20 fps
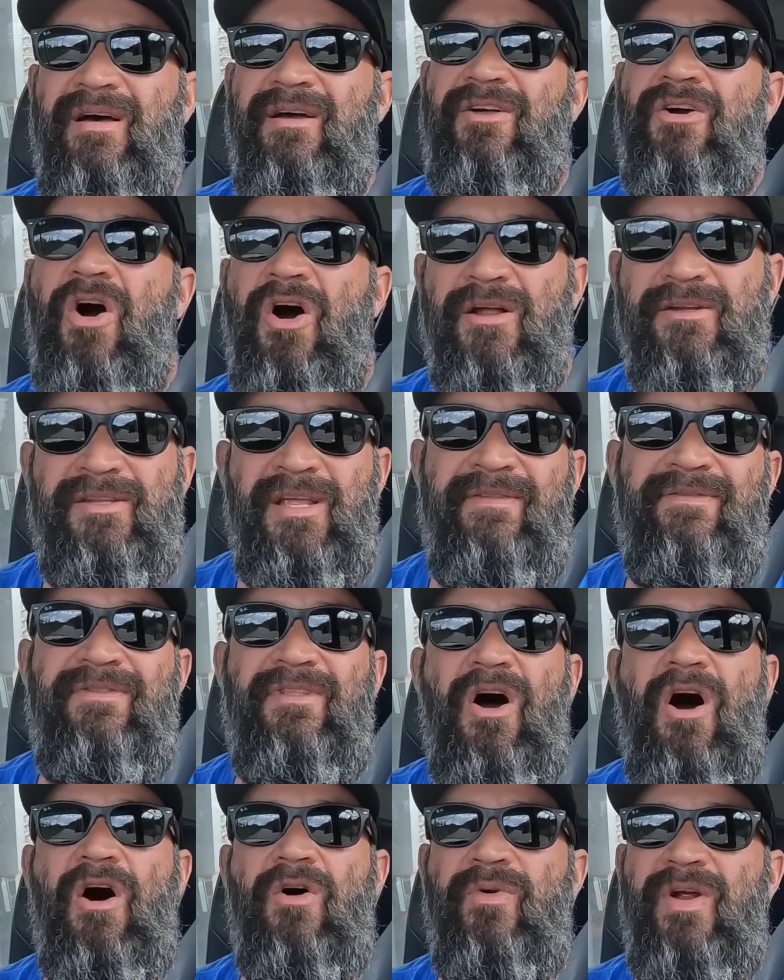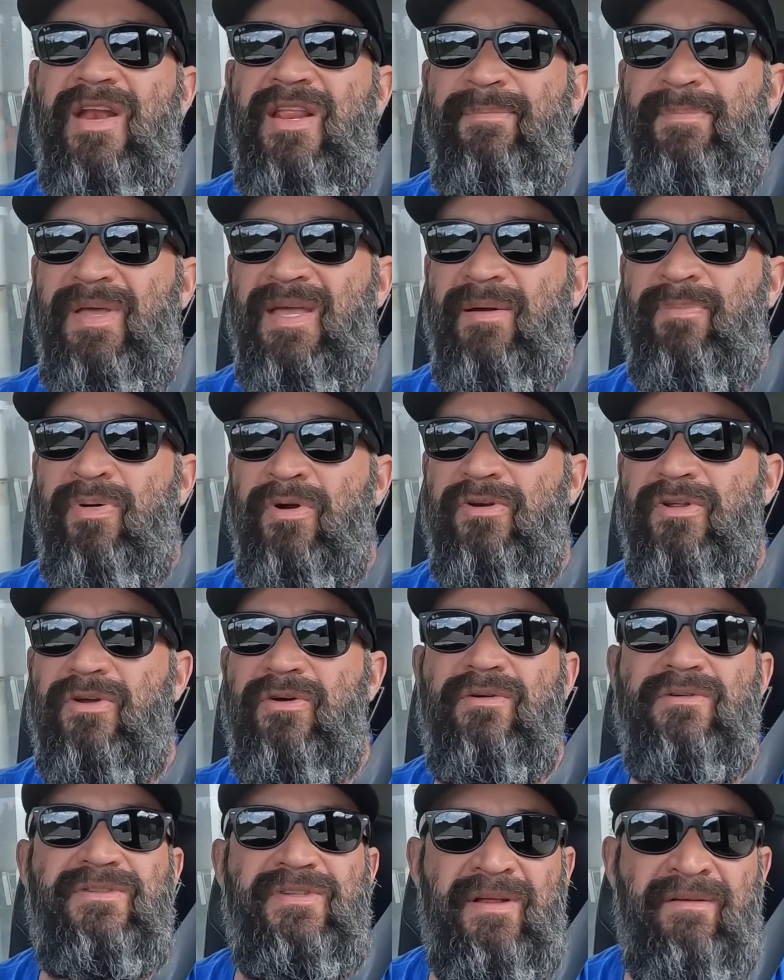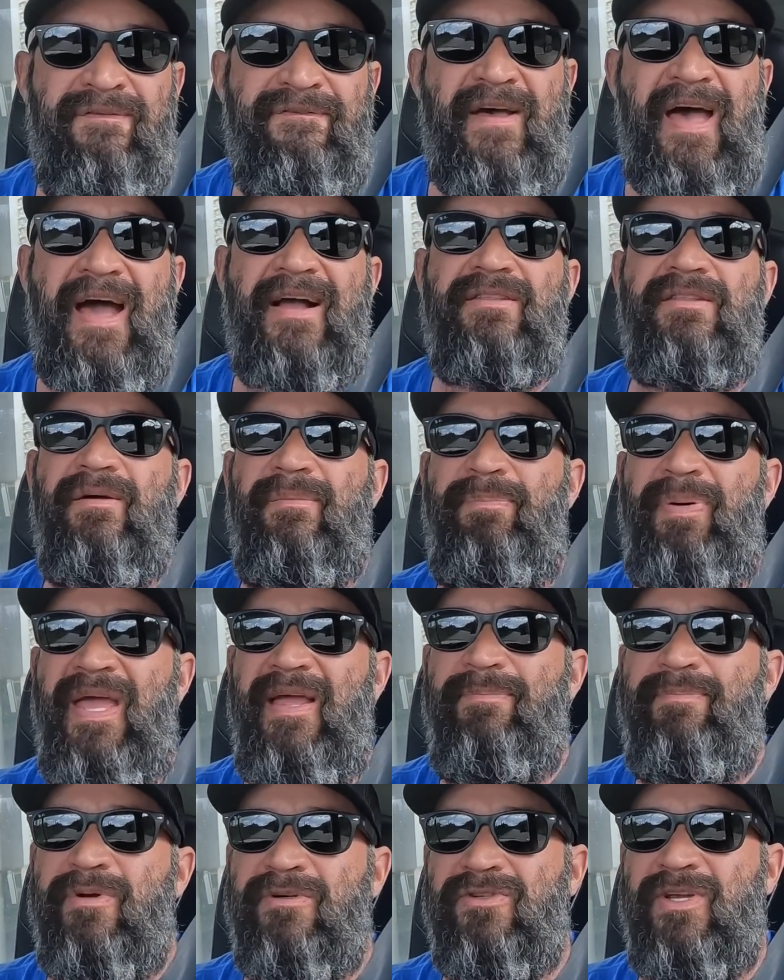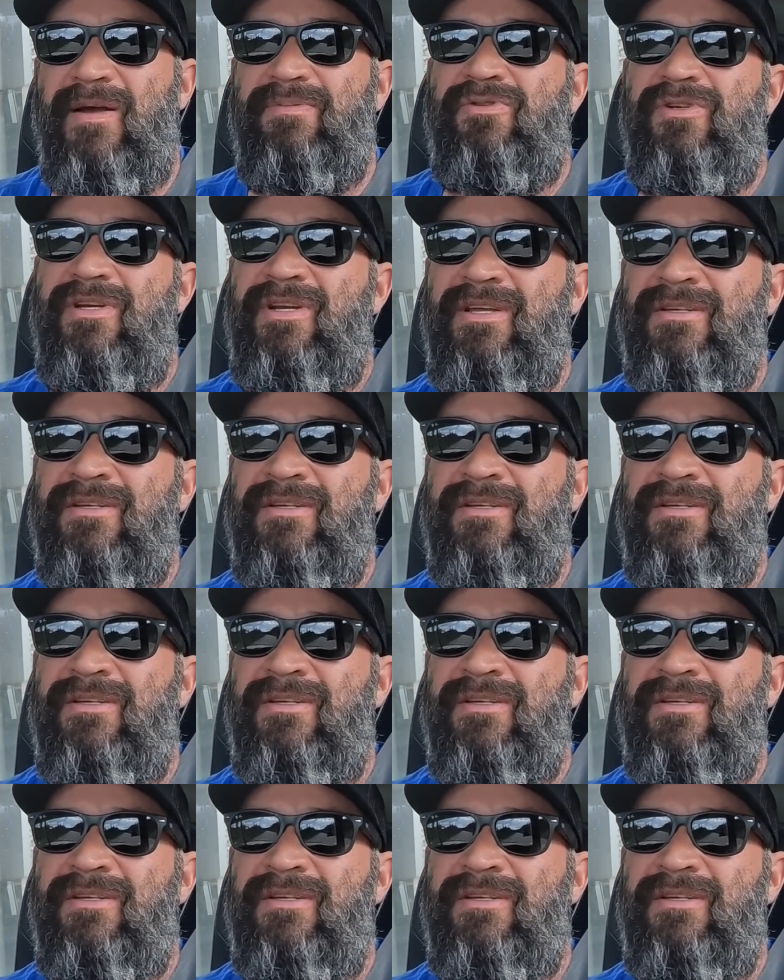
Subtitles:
content already being produced. In fact, the paid prescription